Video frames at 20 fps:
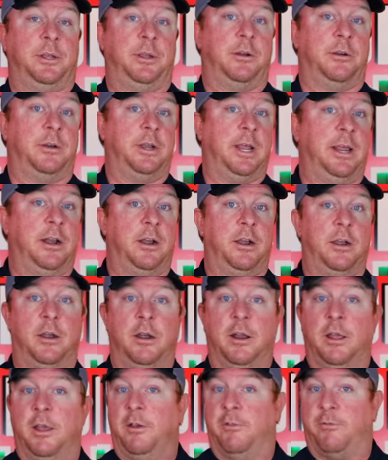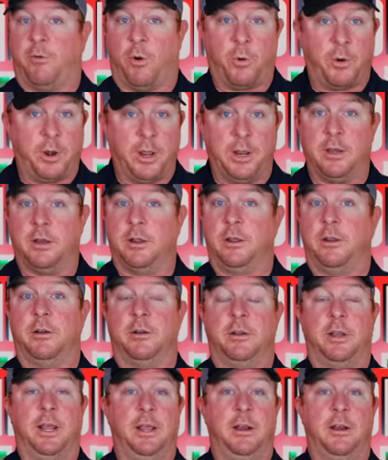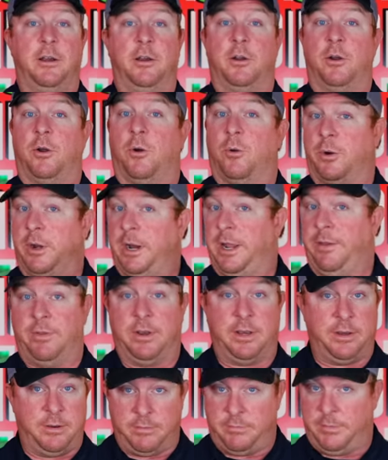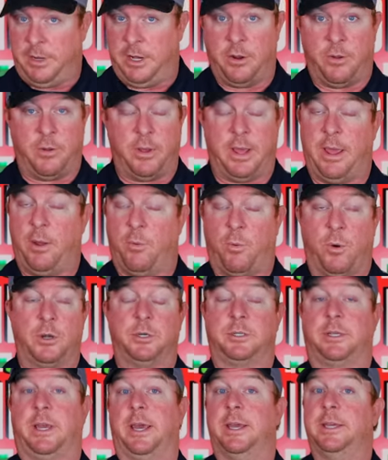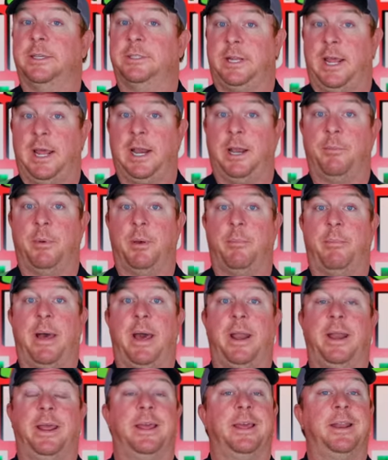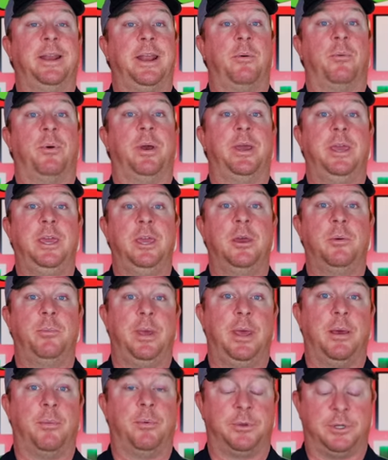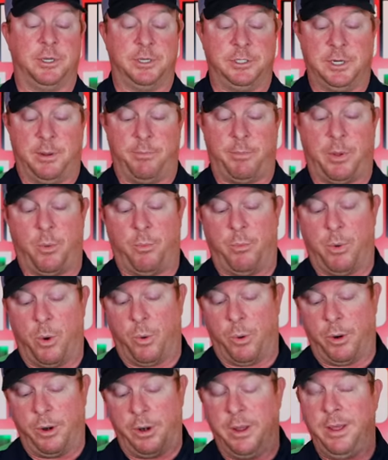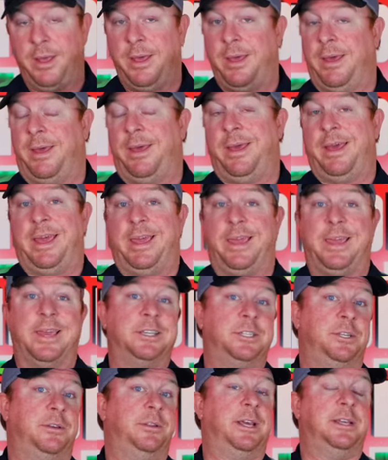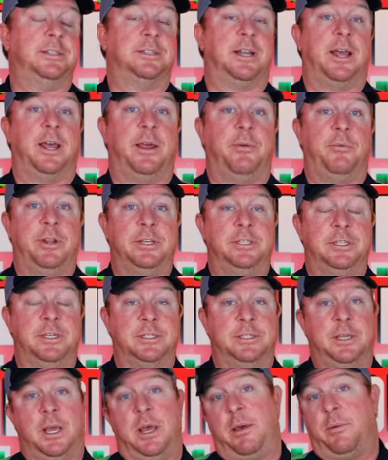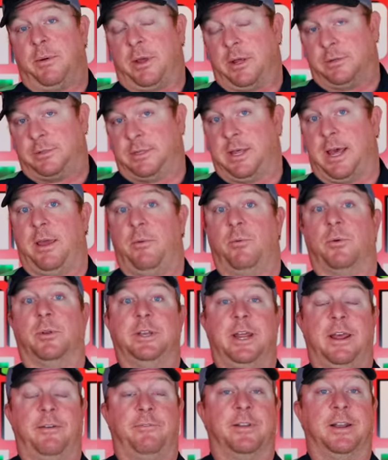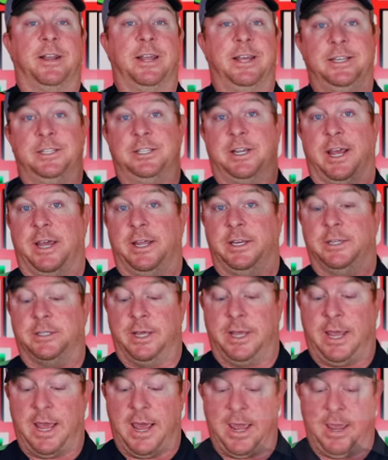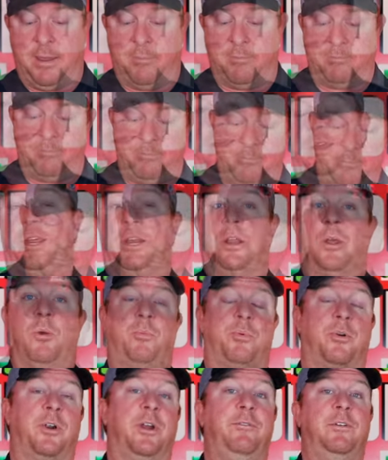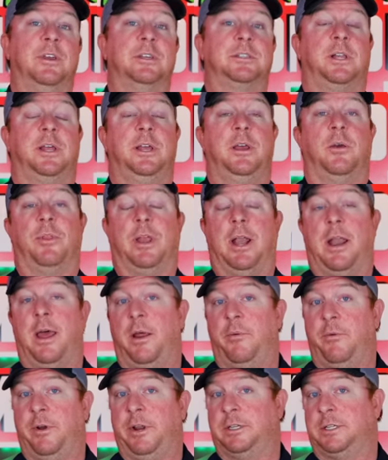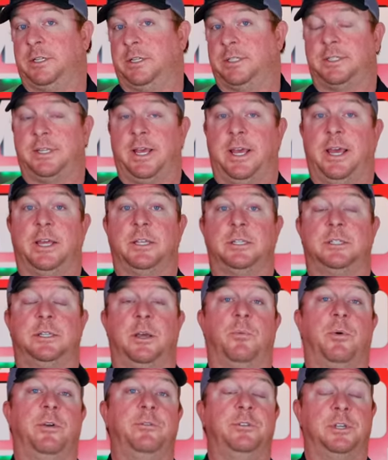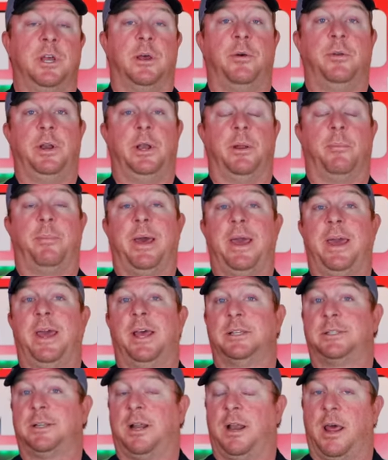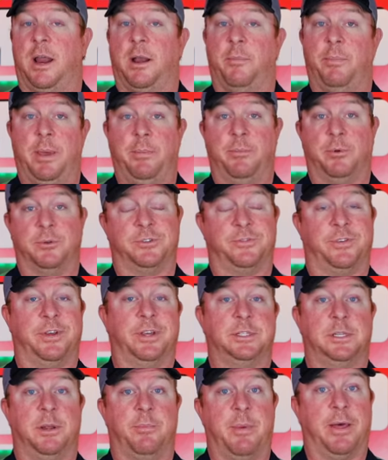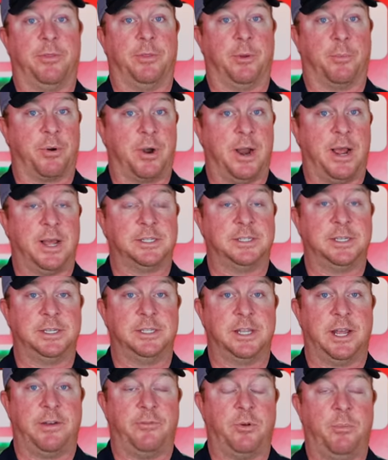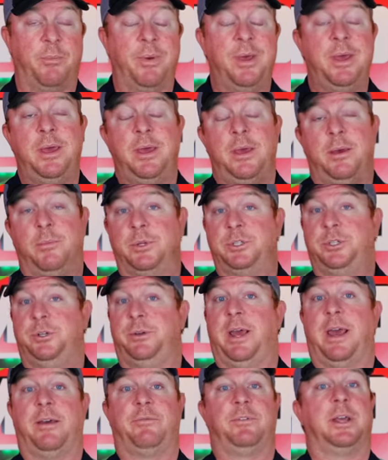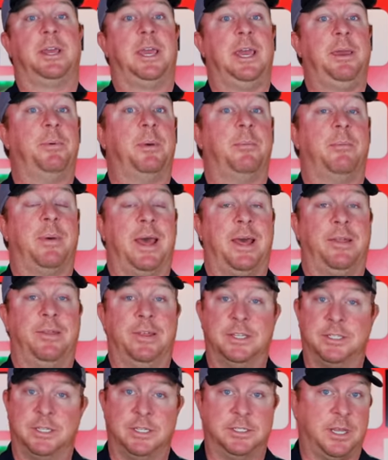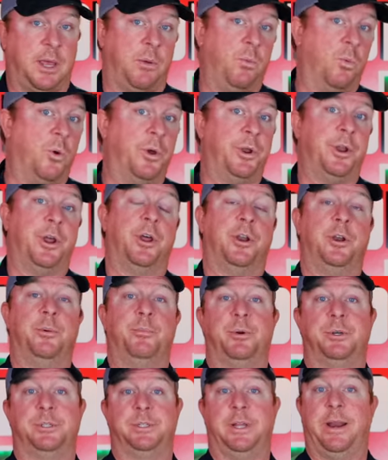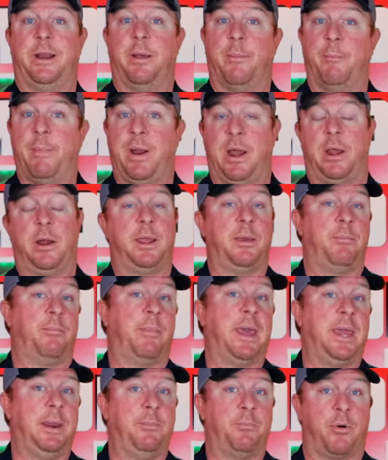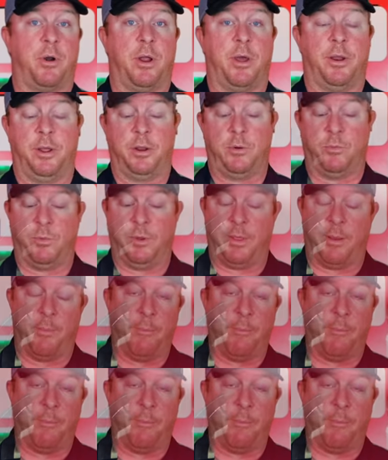to your dealer, forward it to your dealer, or even, you know, at worst case, tell him about it, and that way he'll be able to jump on board he gets you these line wrenches because they will definitely change the game. You know, previously on the line wrenches sets that we've showed in the past, a lot of people's fussed about the prices of them, but you have to keep in mind this is a 100% American made product with